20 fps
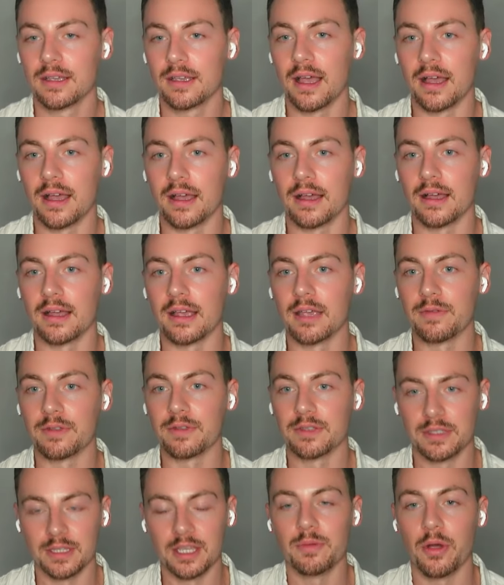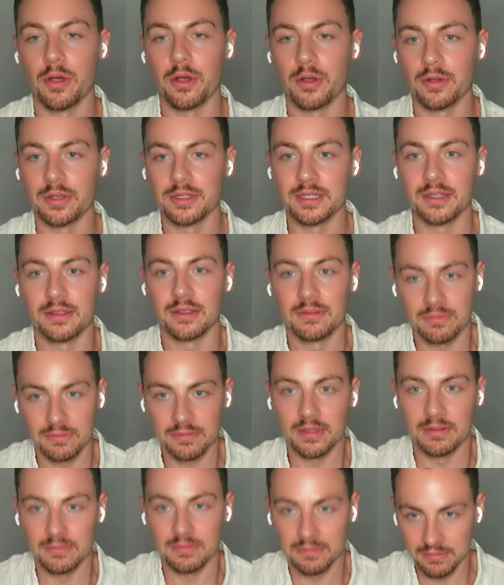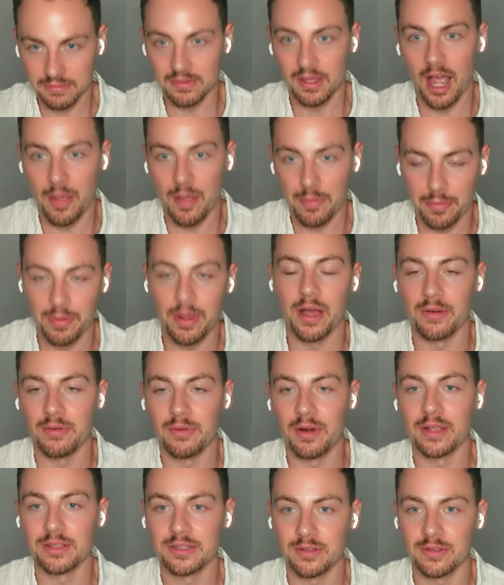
if it's SIBO, it's in the upper part, right?